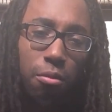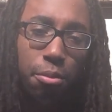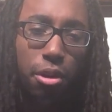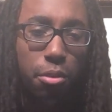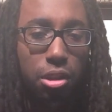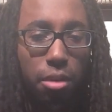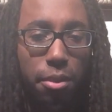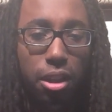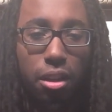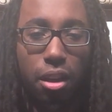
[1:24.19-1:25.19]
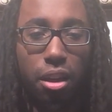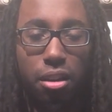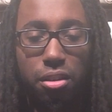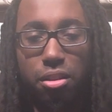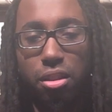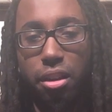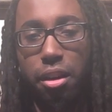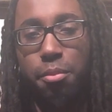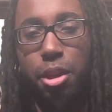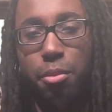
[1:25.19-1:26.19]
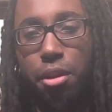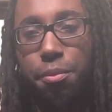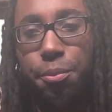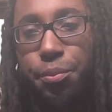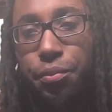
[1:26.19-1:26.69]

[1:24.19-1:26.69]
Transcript: pretty much something like that and it's just like Mimi